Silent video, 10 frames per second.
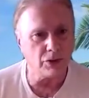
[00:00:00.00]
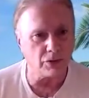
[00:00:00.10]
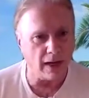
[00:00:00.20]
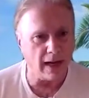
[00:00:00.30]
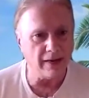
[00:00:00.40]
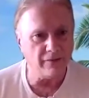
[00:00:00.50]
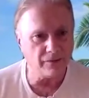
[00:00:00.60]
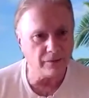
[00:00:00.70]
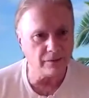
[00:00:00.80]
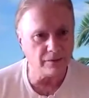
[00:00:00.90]
drive
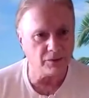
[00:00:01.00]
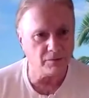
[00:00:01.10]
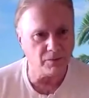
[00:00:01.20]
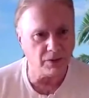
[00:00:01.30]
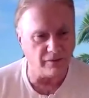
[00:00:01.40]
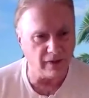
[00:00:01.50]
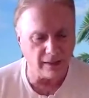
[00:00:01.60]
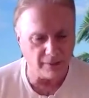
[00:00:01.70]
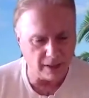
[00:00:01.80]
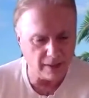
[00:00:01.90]

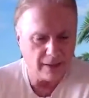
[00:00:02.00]
development.